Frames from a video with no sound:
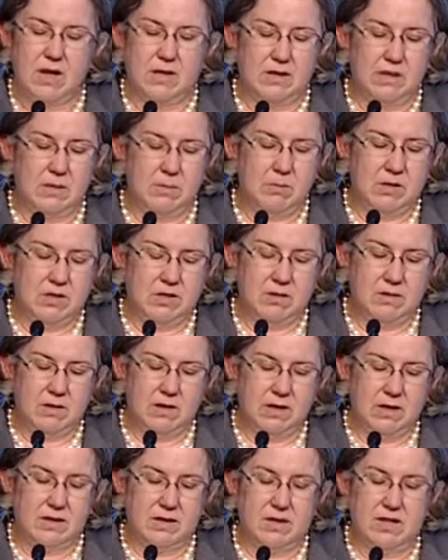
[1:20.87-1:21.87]

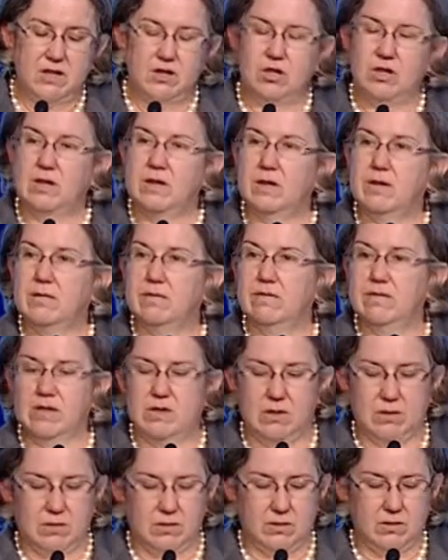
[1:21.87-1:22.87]
dematerialization of
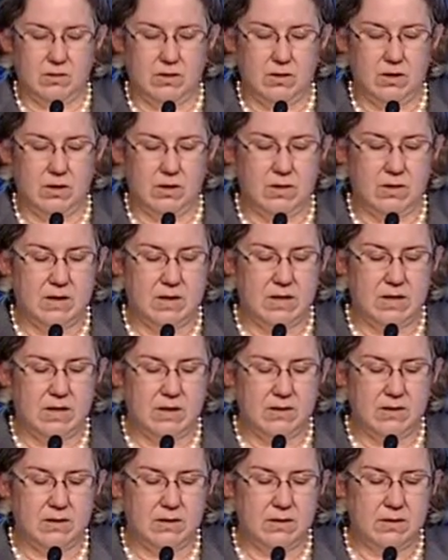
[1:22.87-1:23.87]
physical
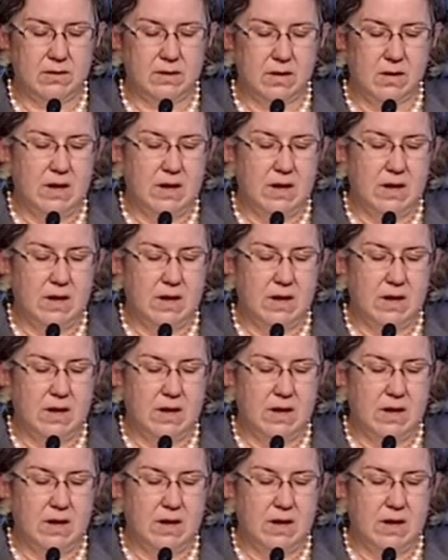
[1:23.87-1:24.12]
securities,